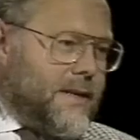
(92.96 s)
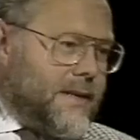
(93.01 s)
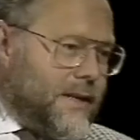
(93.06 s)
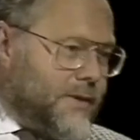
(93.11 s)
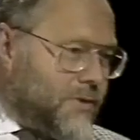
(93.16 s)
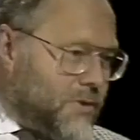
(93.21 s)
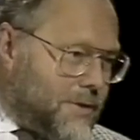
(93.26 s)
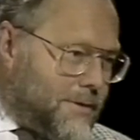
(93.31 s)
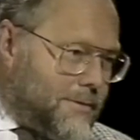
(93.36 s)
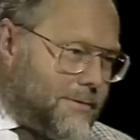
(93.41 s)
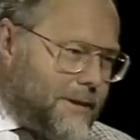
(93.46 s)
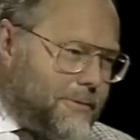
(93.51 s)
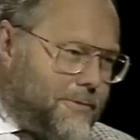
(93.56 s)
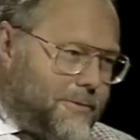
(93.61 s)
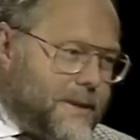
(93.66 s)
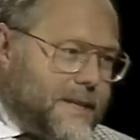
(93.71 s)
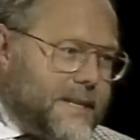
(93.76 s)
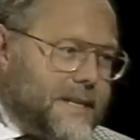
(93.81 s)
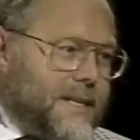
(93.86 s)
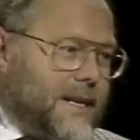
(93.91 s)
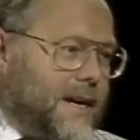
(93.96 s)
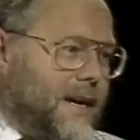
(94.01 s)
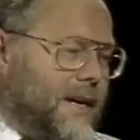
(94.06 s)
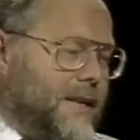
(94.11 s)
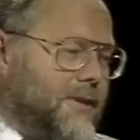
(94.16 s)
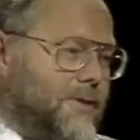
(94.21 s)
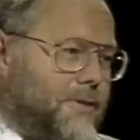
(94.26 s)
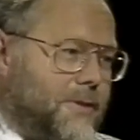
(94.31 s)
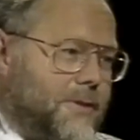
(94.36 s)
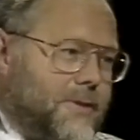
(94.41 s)
Now, there are roughly
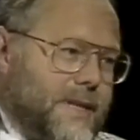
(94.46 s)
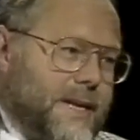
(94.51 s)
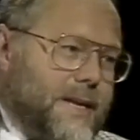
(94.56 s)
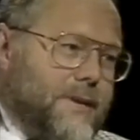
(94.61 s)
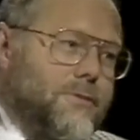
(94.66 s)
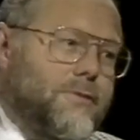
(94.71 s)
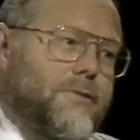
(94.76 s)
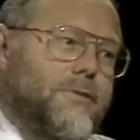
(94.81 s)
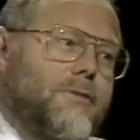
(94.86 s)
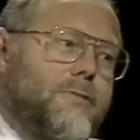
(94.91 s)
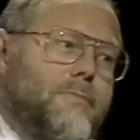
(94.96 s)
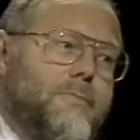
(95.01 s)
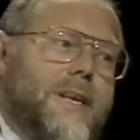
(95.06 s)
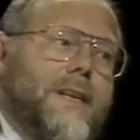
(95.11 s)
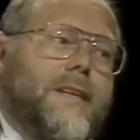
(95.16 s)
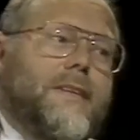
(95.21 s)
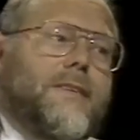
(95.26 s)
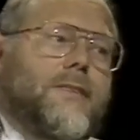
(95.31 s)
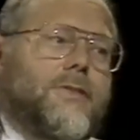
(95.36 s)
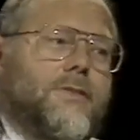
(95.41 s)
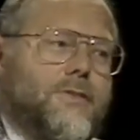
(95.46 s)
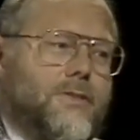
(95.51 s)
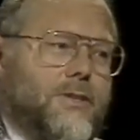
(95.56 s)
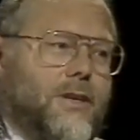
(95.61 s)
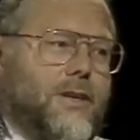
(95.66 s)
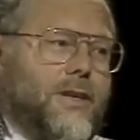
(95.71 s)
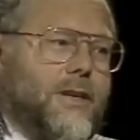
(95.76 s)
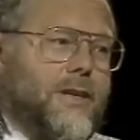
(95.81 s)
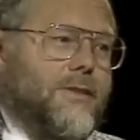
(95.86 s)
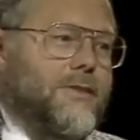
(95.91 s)
100,000 million
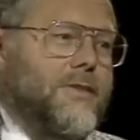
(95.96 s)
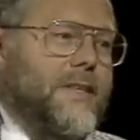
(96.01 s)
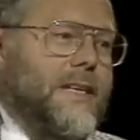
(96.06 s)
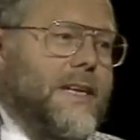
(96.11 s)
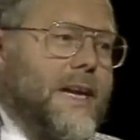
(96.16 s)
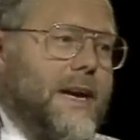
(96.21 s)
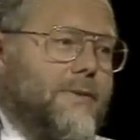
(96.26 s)
stars in